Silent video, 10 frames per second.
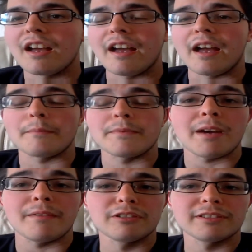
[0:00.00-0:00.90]

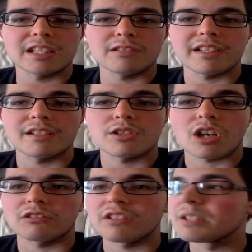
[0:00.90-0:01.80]
Yeah, I'm really disliking
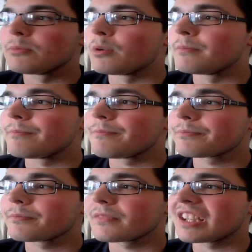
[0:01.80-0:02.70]
Charlotte at the moment.
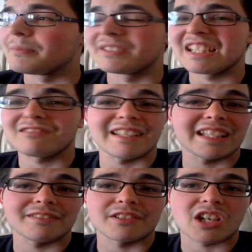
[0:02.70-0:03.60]
I've been
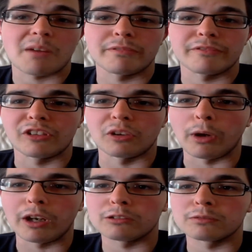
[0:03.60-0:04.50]
disliking her as champion for a
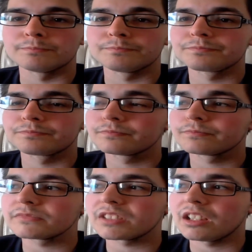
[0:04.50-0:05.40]
while.
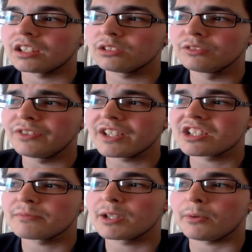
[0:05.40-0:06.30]
I don't think
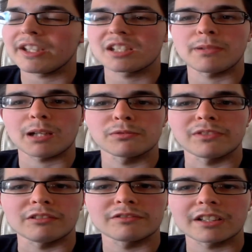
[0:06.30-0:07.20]
she'd be quite as bad
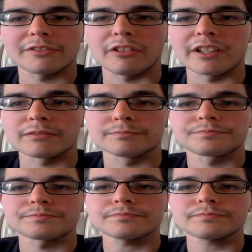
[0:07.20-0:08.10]
without Ric Flair,
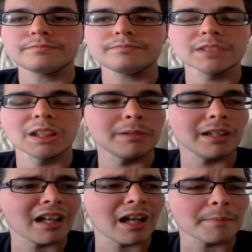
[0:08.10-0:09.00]

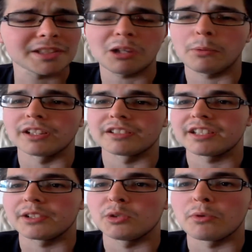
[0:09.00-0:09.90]
but I'm still wanting to see
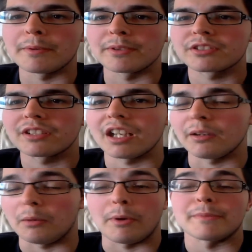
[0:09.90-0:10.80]

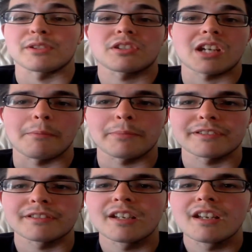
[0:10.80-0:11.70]
a women's champion.